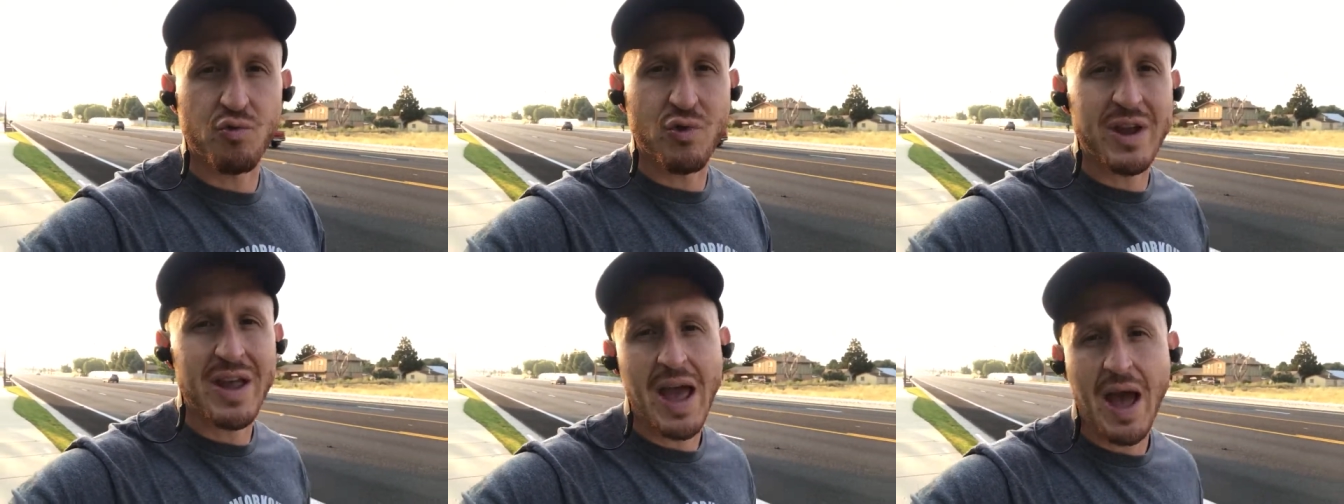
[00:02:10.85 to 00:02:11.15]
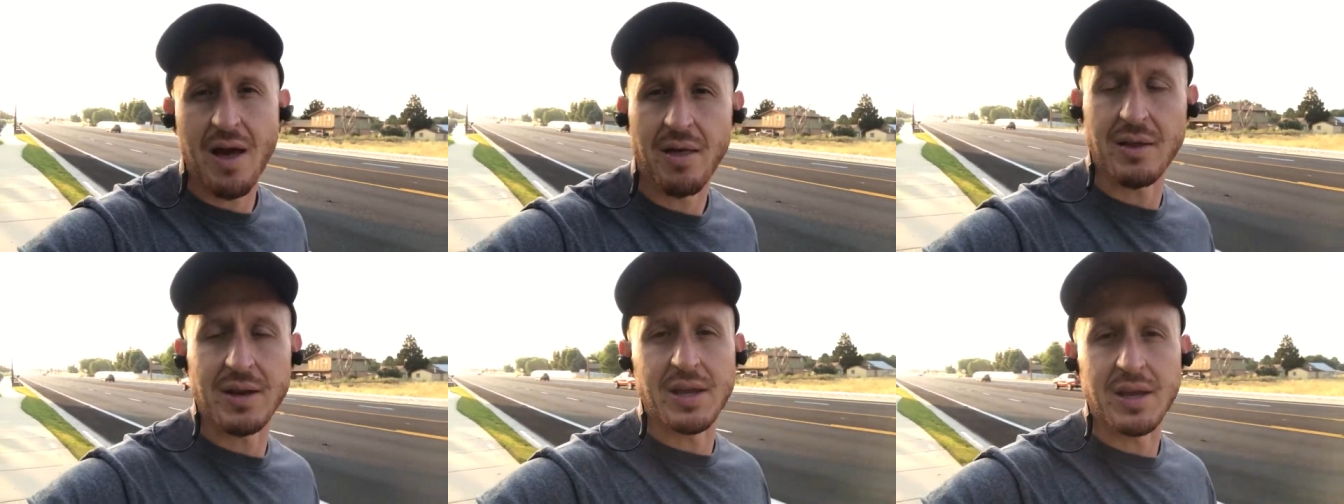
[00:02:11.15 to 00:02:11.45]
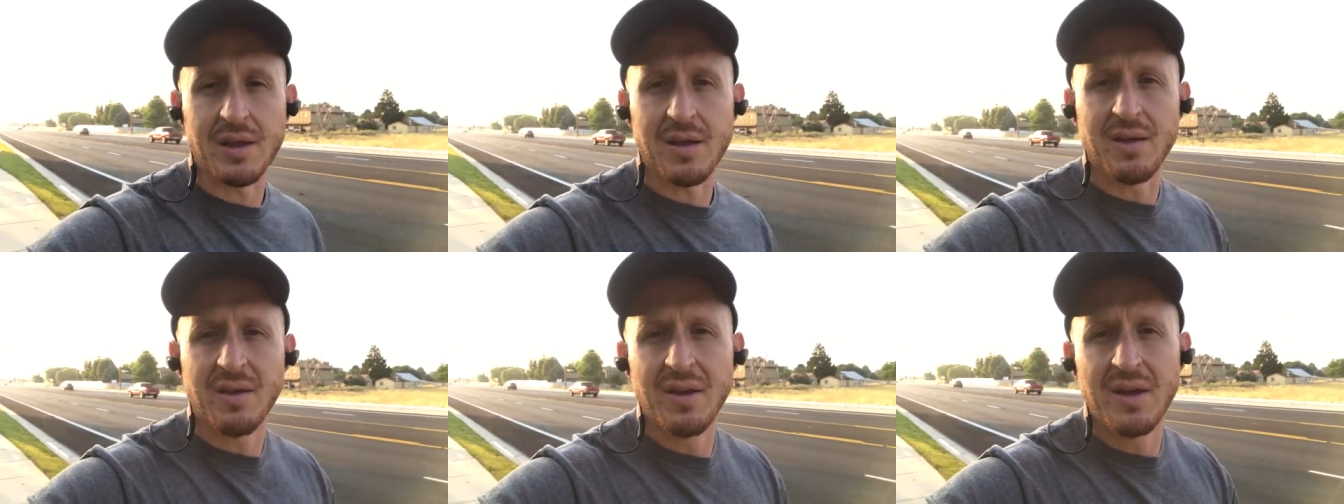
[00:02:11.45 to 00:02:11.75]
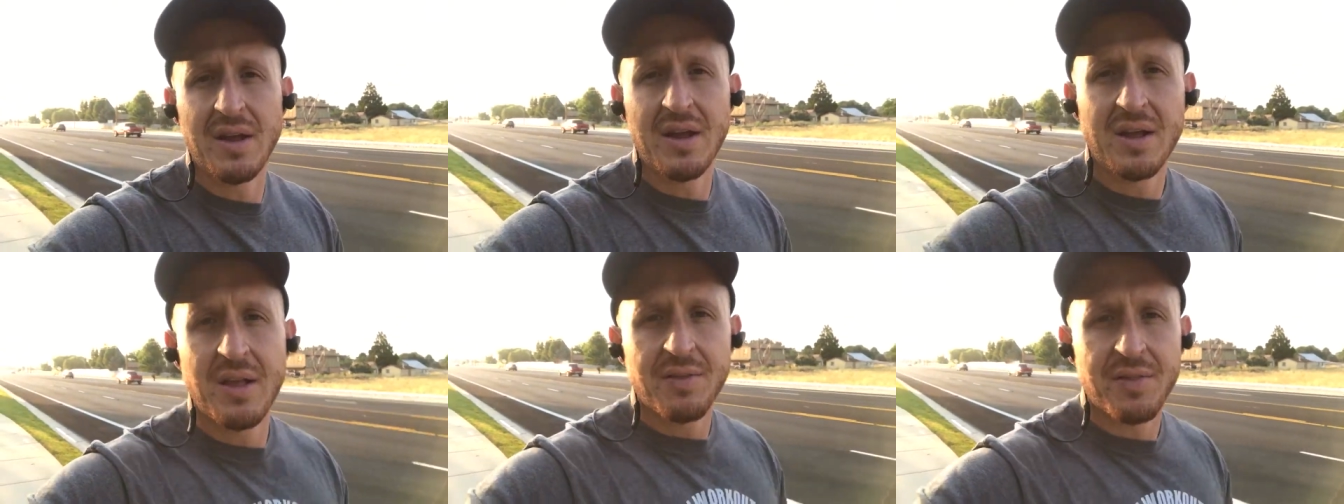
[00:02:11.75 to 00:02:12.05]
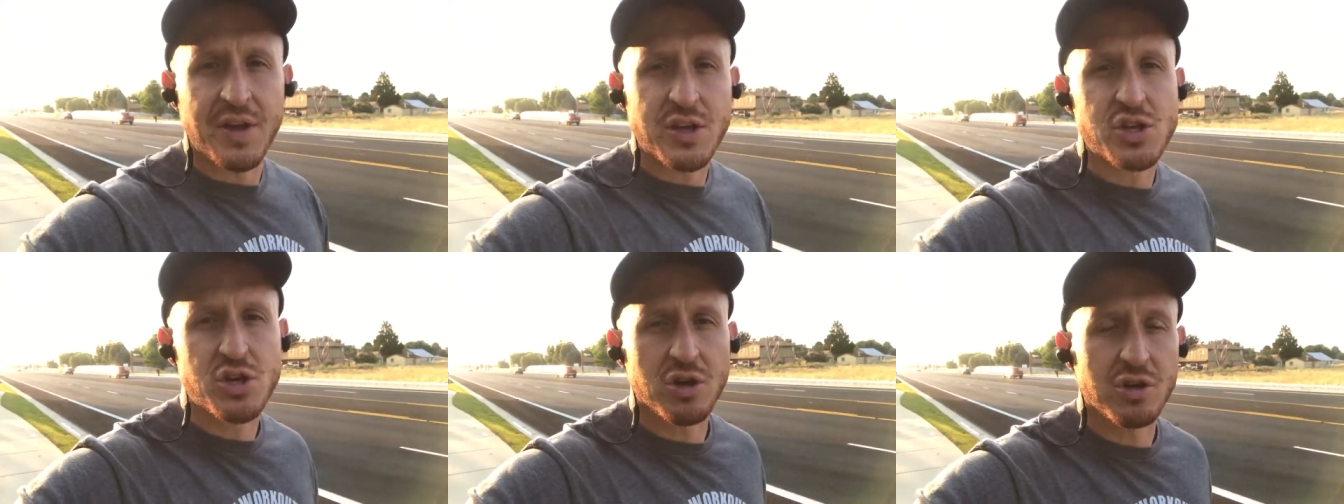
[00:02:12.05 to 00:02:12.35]
reality
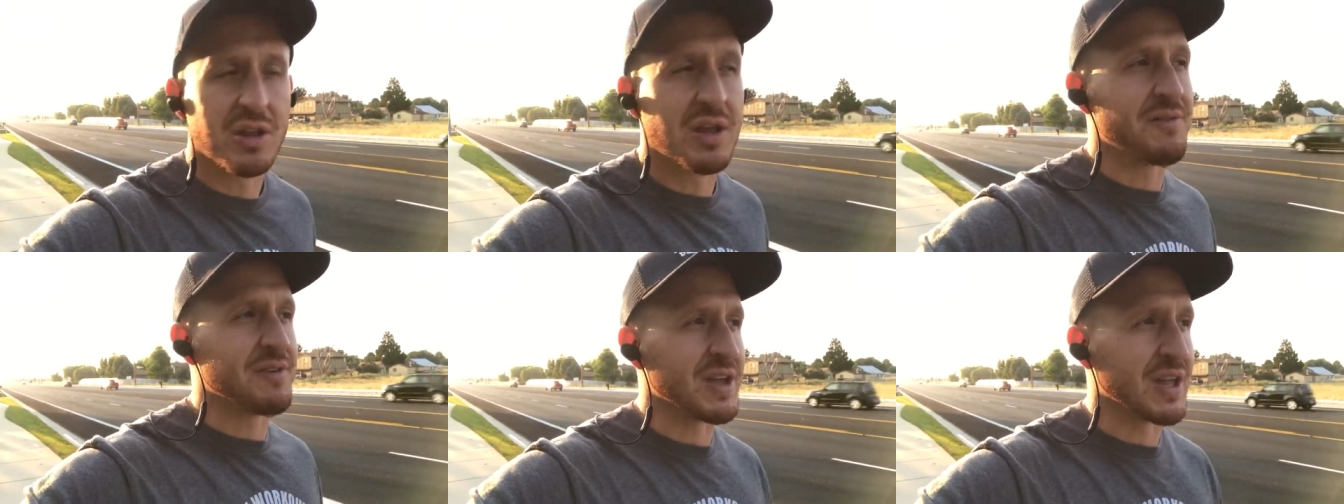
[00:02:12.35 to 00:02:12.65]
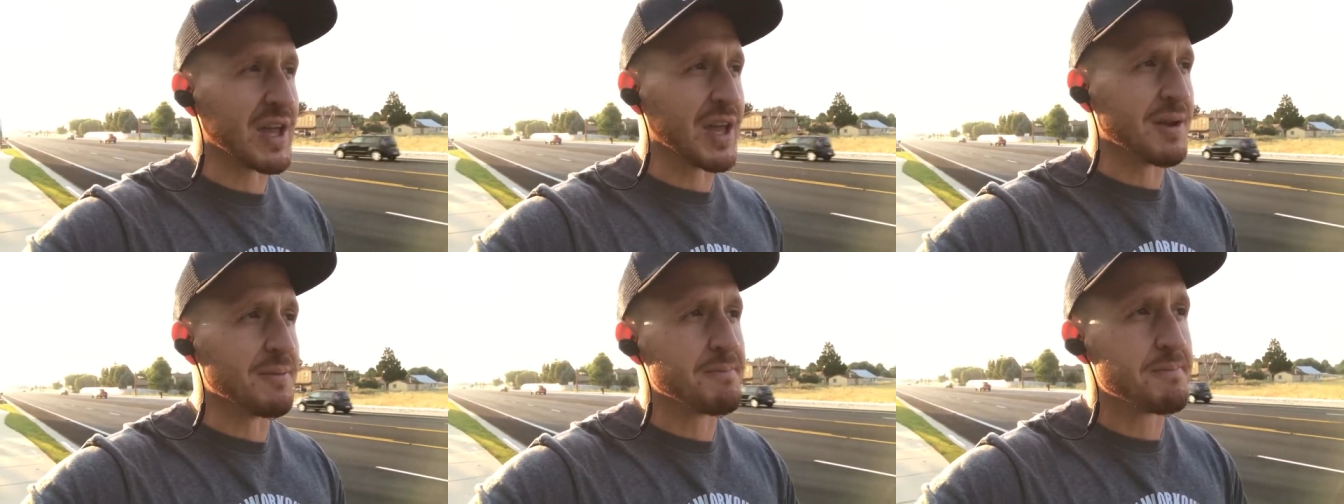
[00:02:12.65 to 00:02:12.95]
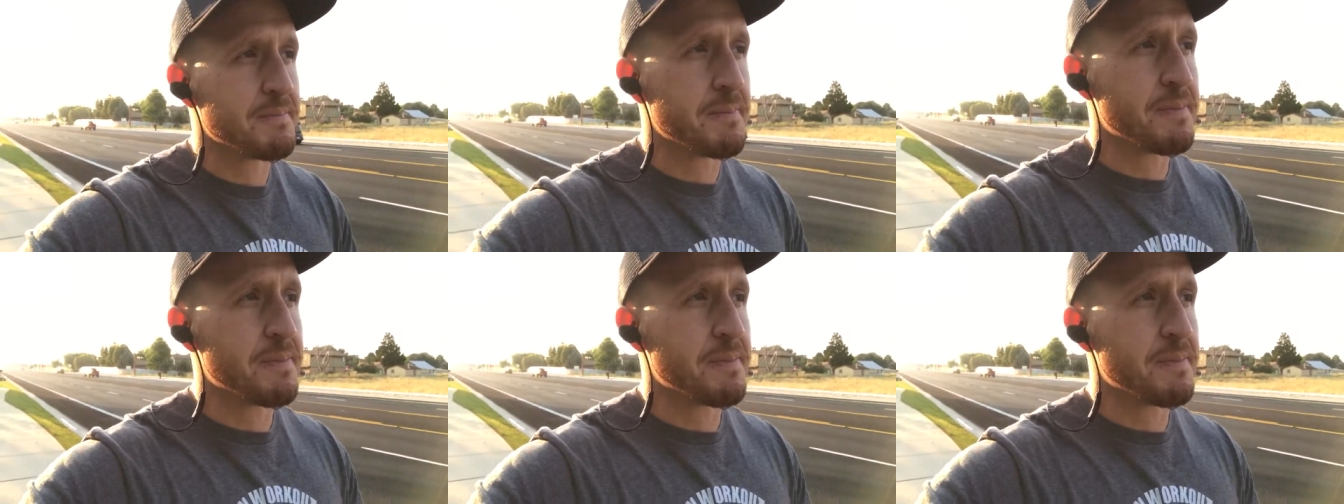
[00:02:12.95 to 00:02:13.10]
that you're living in.